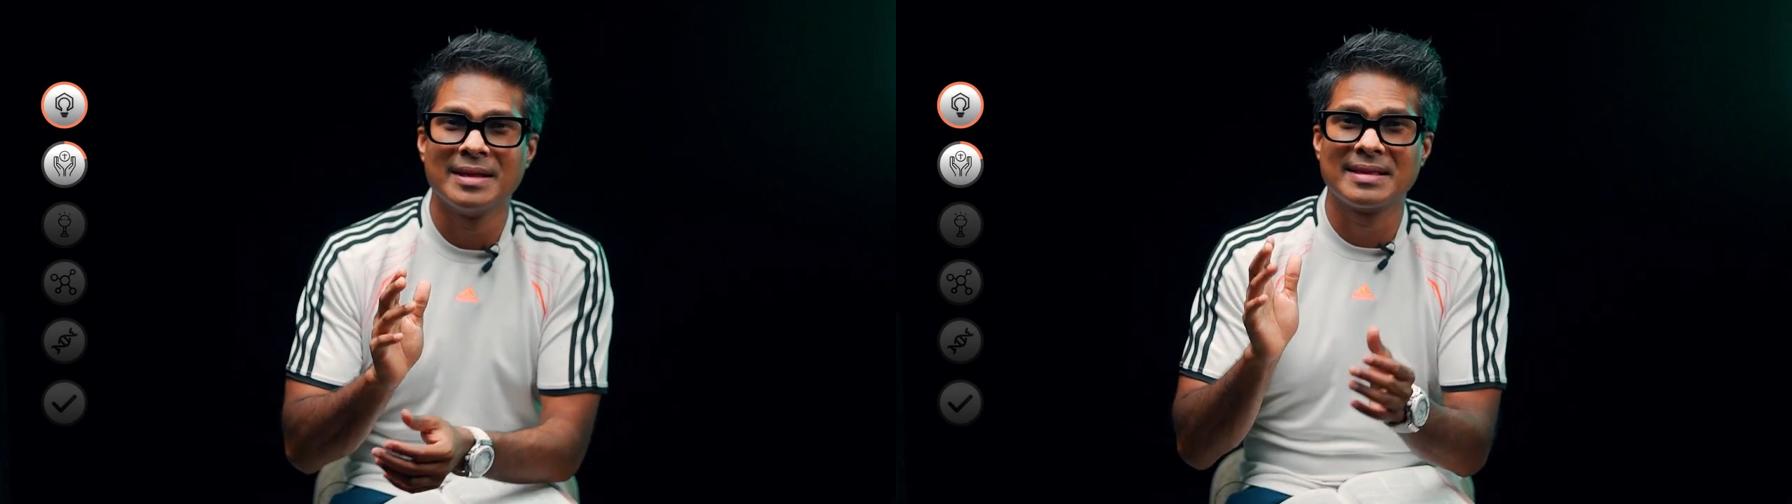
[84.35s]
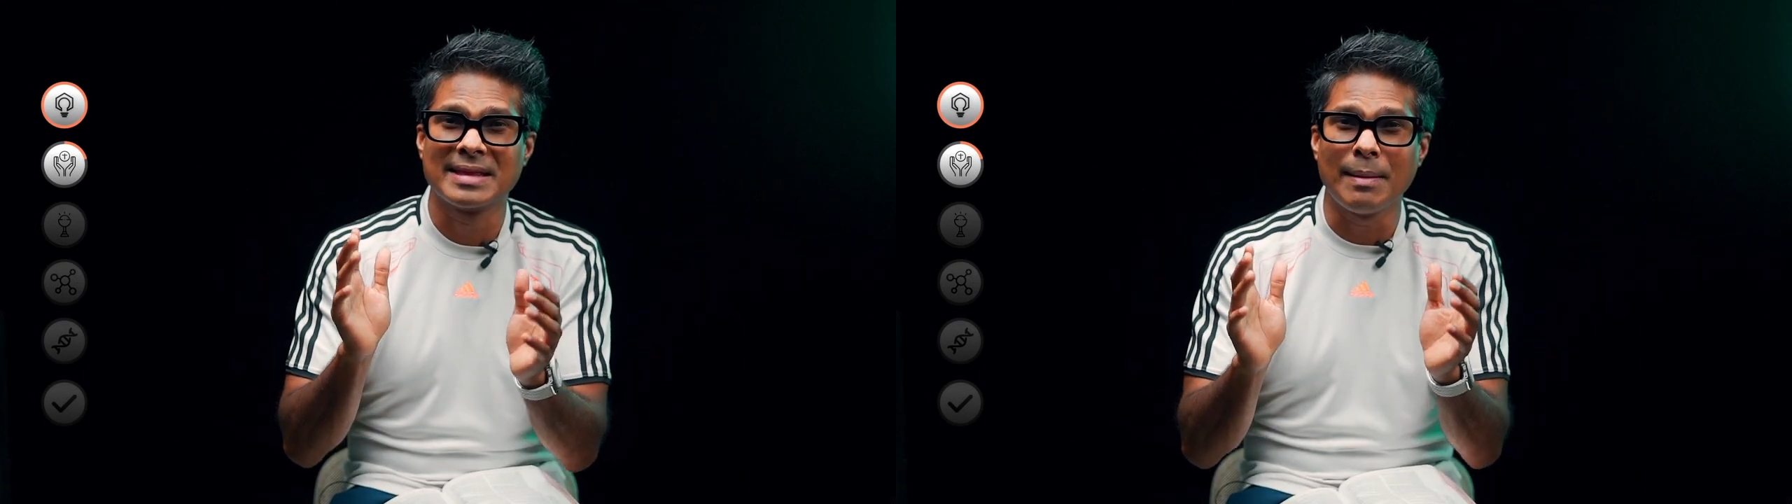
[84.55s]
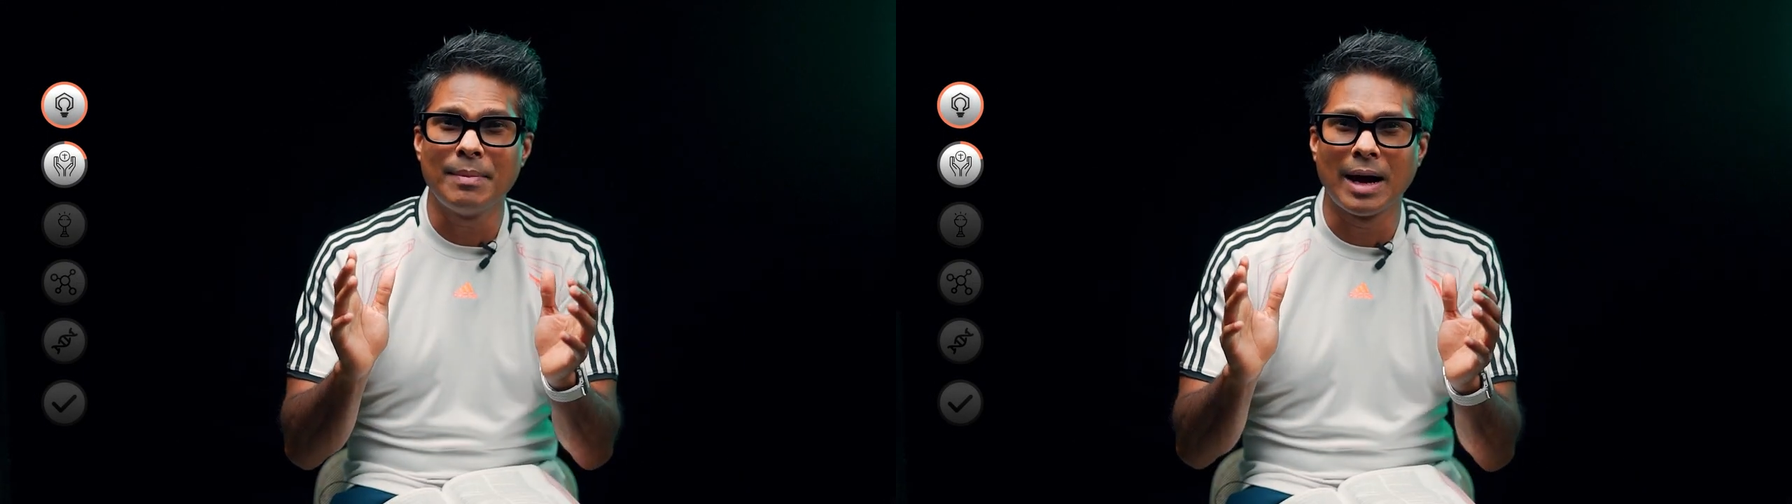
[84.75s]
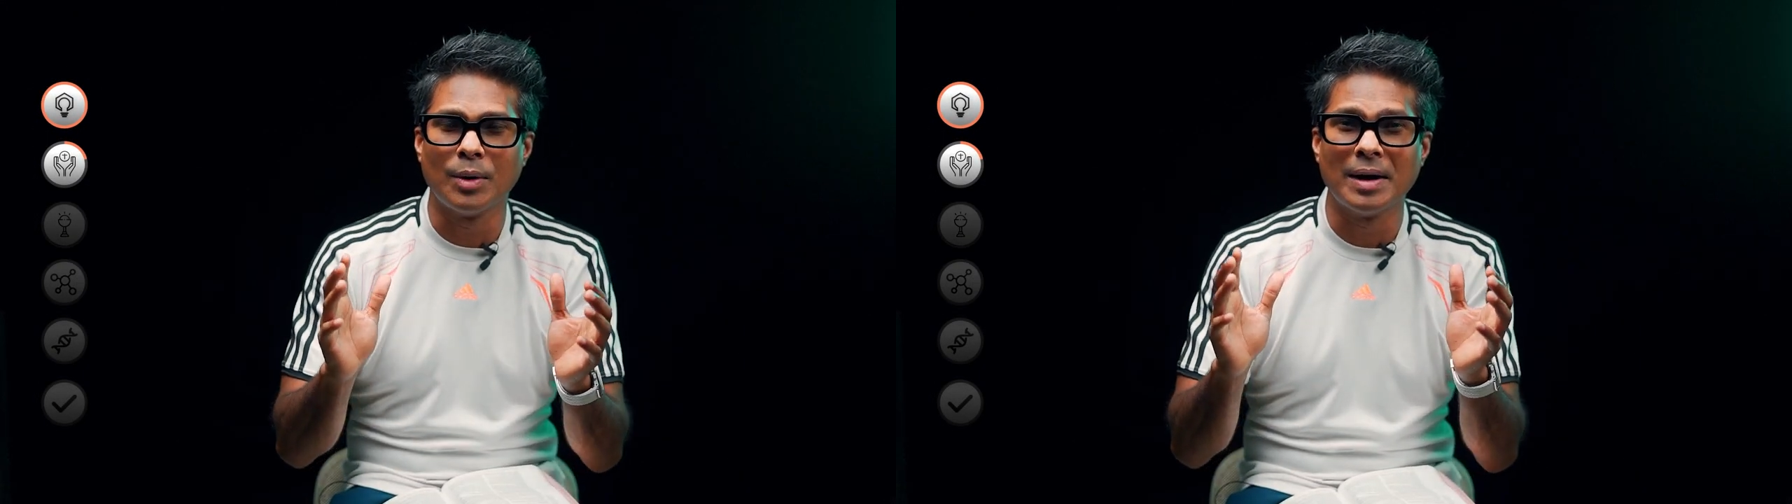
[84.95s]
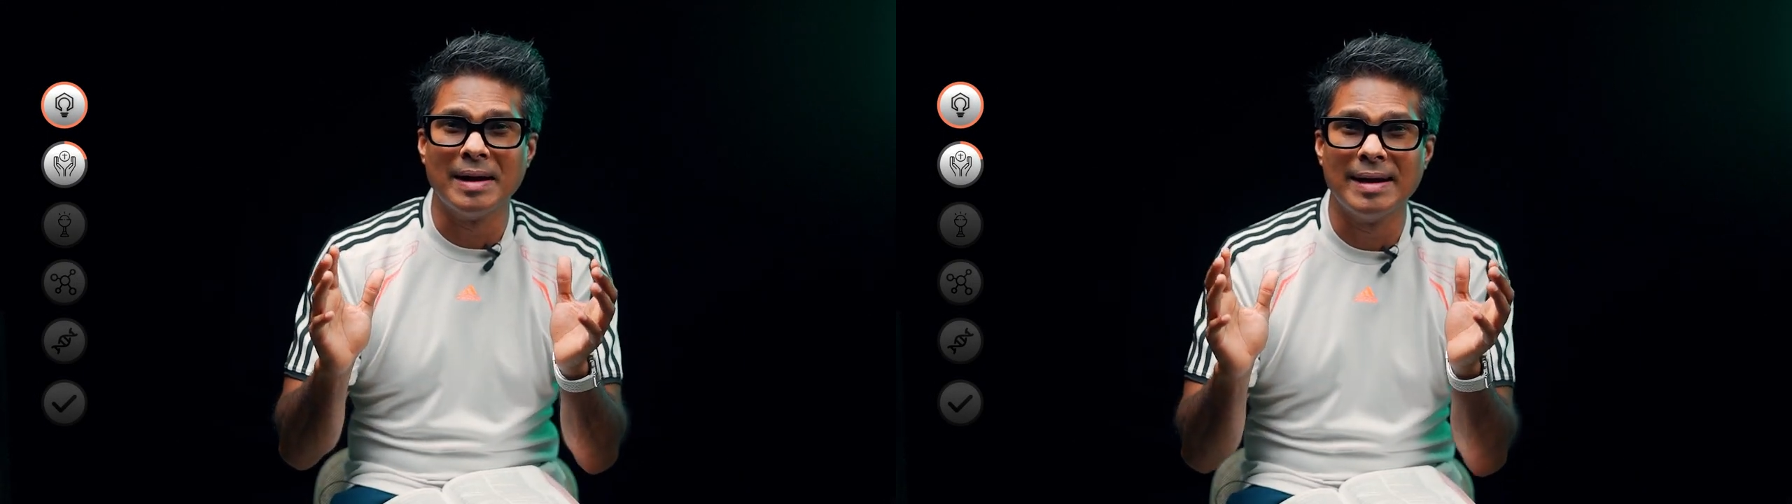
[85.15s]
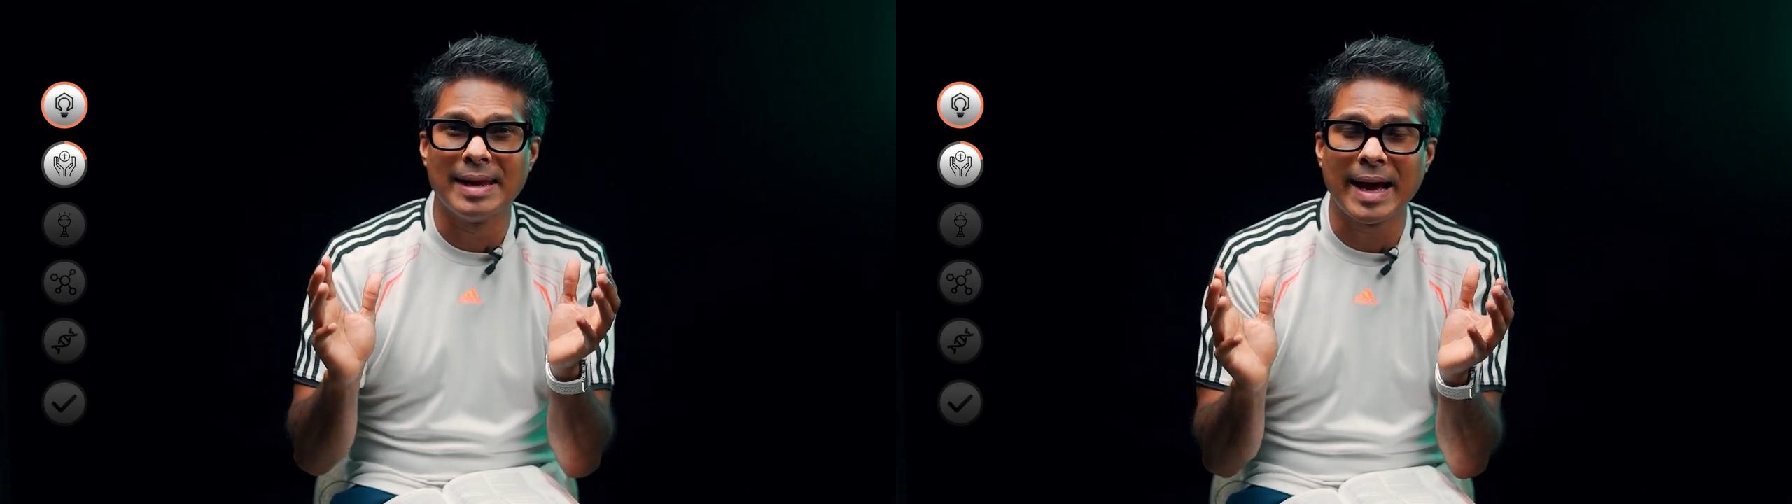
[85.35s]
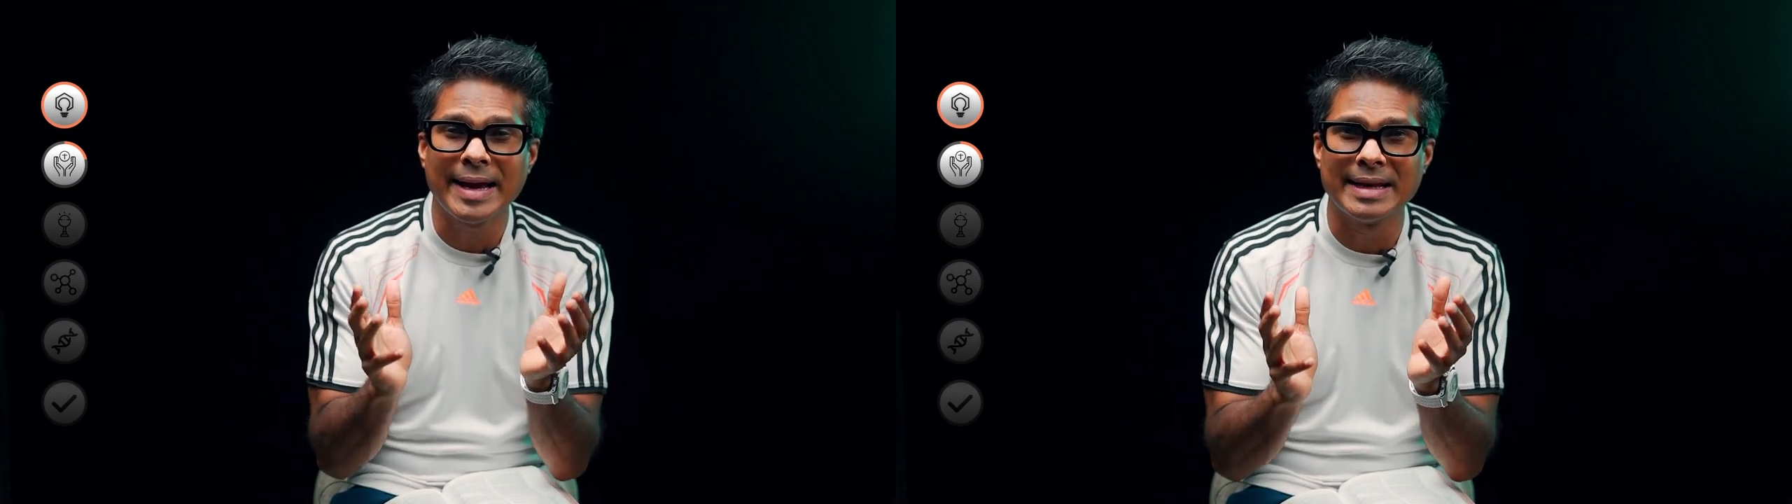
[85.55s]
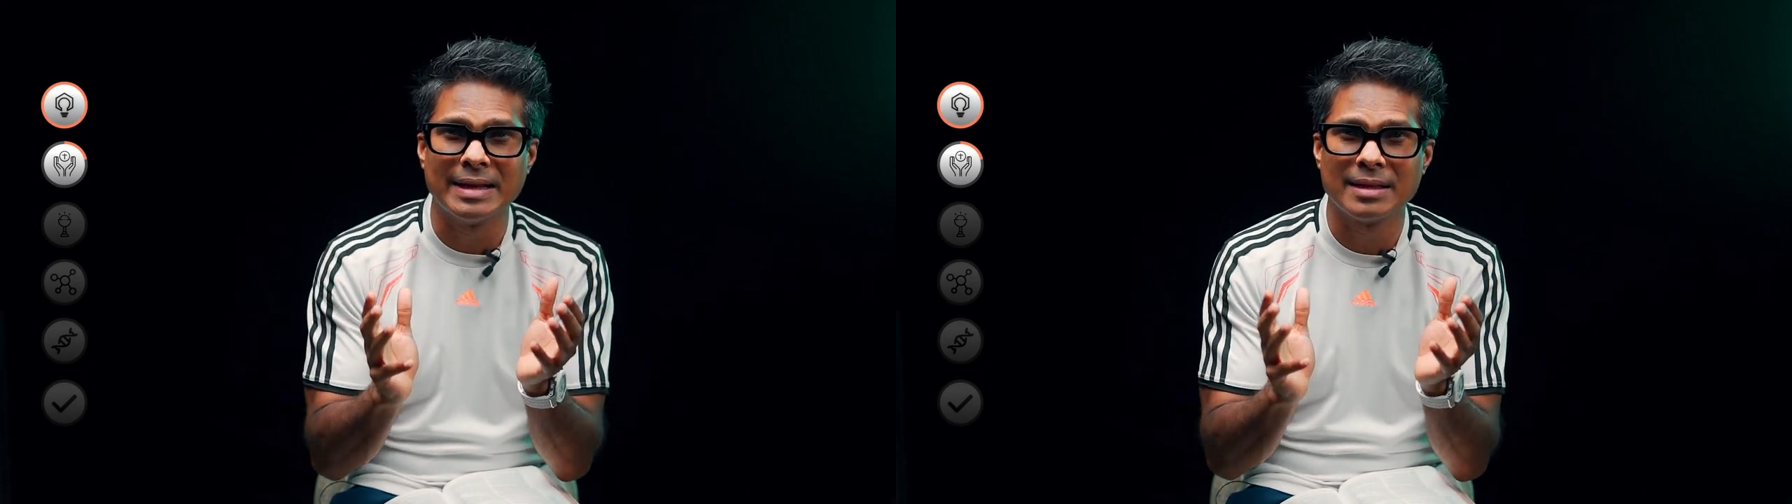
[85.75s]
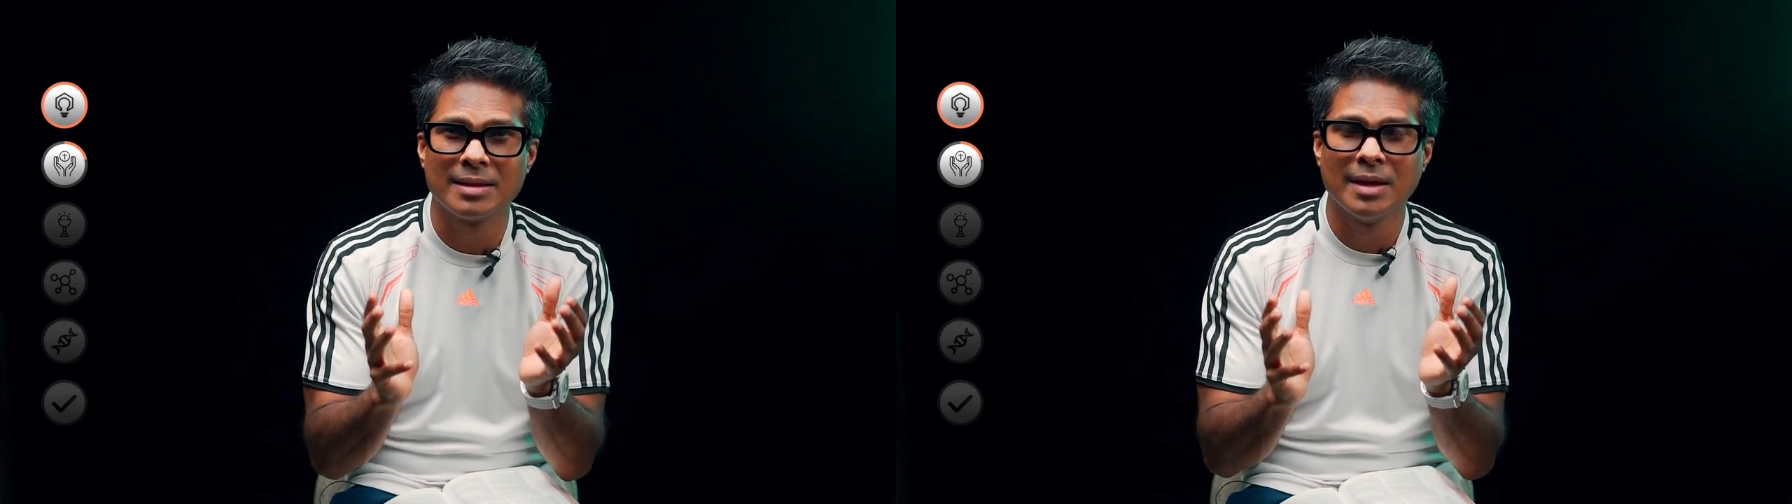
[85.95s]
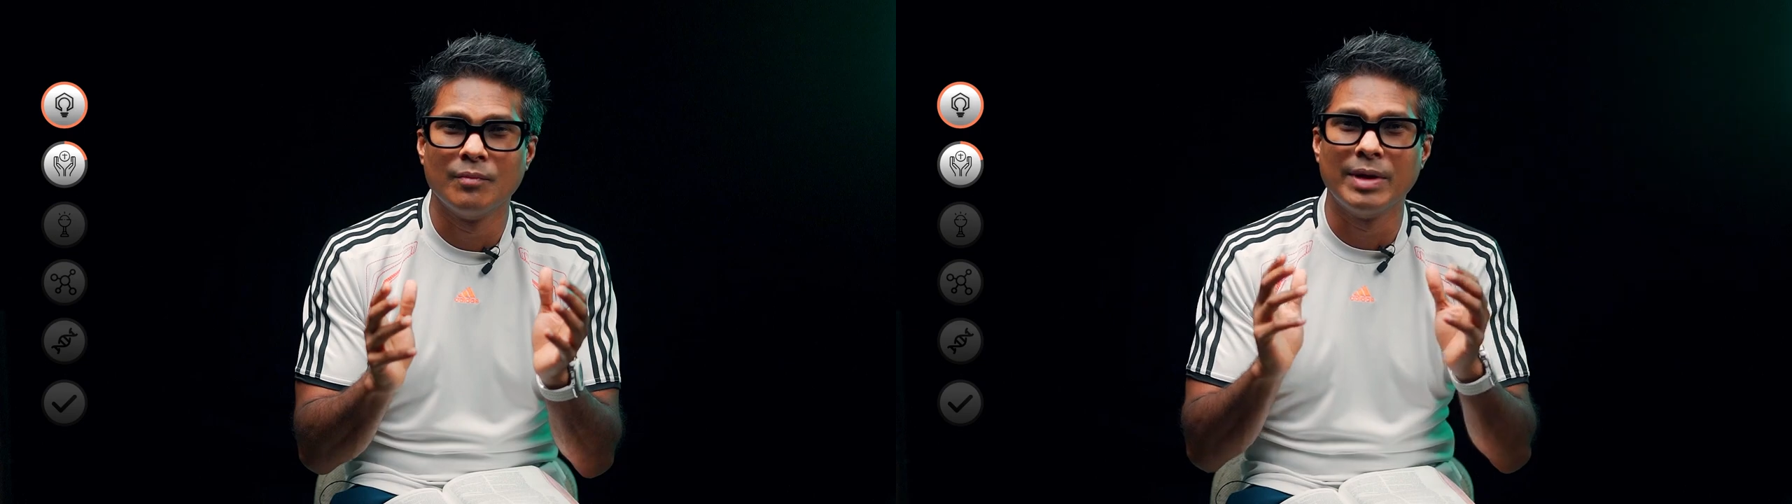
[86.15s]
somehow aligns